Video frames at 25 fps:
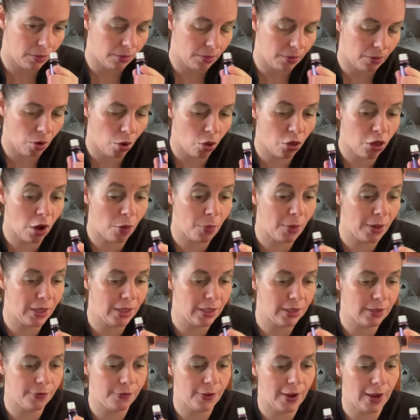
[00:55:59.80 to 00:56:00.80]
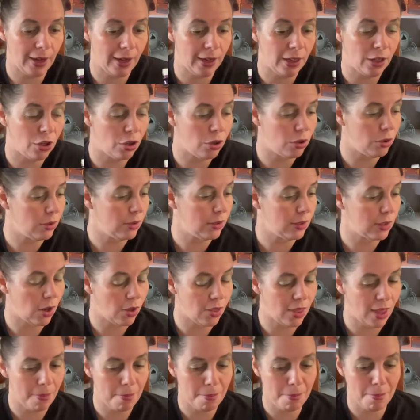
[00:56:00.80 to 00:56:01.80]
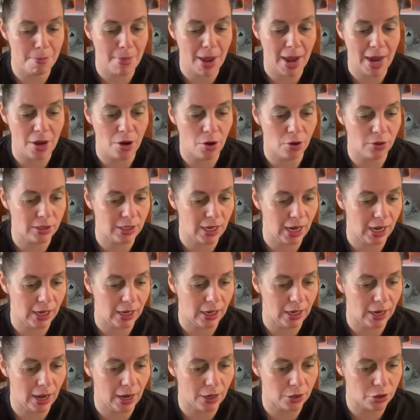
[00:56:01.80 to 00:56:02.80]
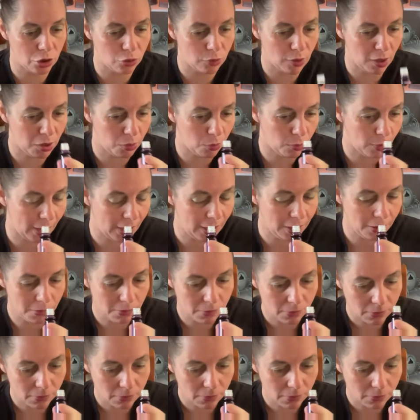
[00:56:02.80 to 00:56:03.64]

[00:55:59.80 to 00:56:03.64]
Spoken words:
Although it is fairly new, so they may not take it out straight away,